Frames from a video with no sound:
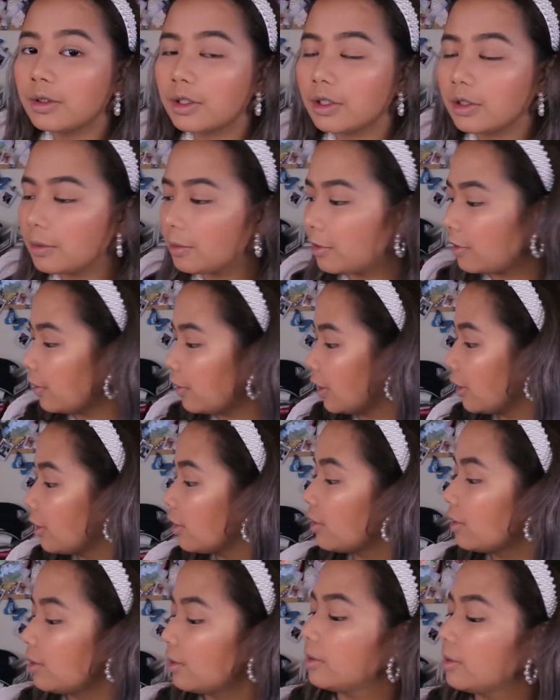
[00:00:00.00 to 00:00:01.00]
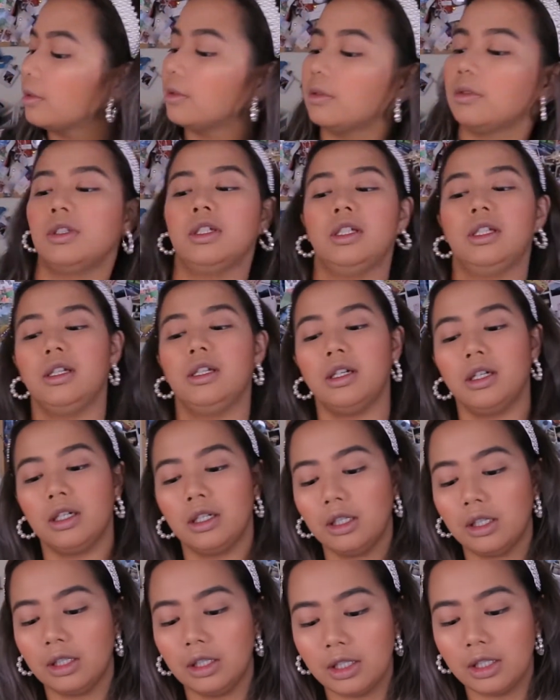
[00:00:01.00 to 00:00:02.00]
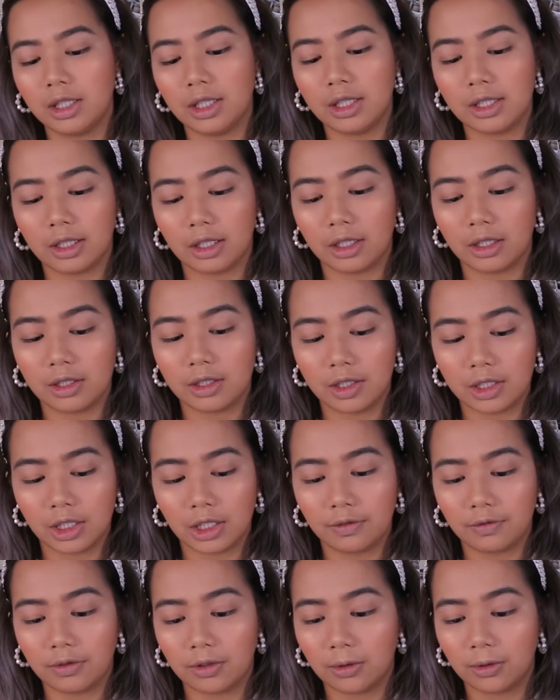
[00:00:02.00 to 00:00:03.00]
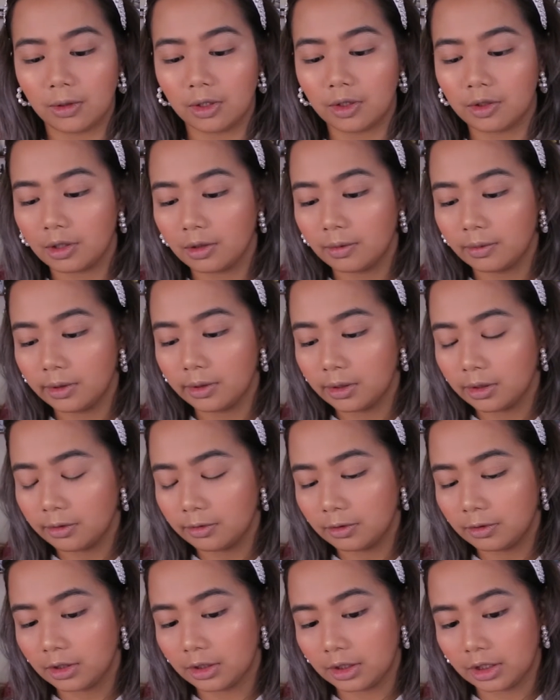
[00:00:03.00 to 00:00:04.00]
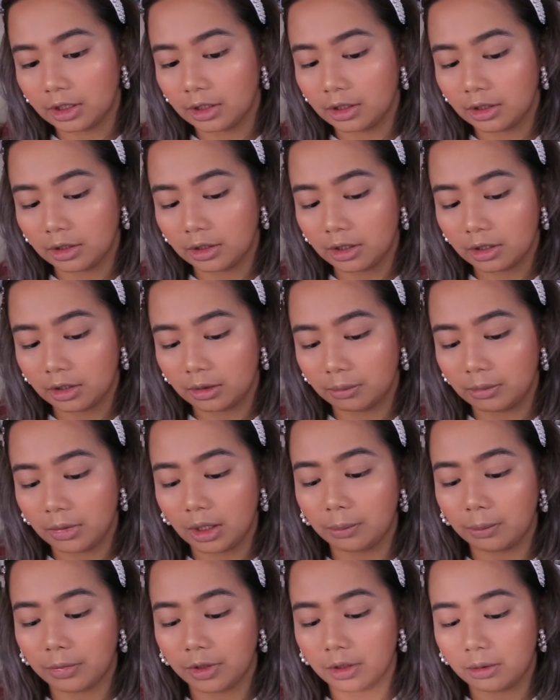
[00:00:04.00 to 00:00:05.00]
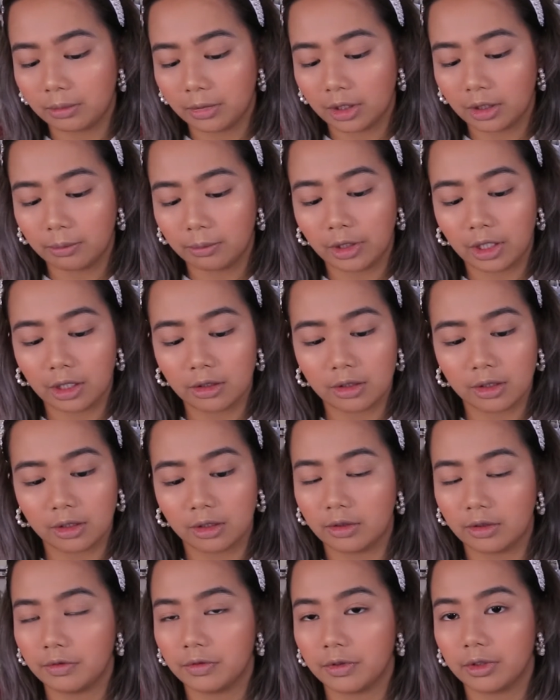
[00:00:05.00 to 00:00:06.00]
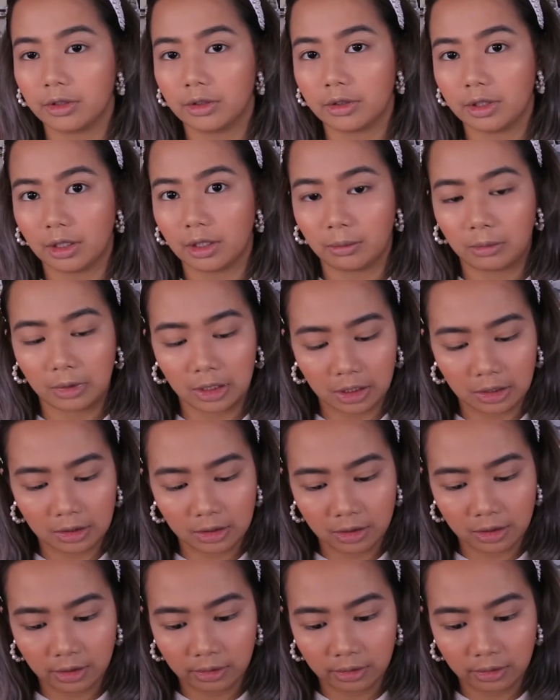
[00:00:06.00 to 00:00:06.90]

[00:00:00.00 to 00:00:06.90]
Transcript: we're gonna move on to the eyes. I save you the trouble of looking at me put my brows on for 10 minutes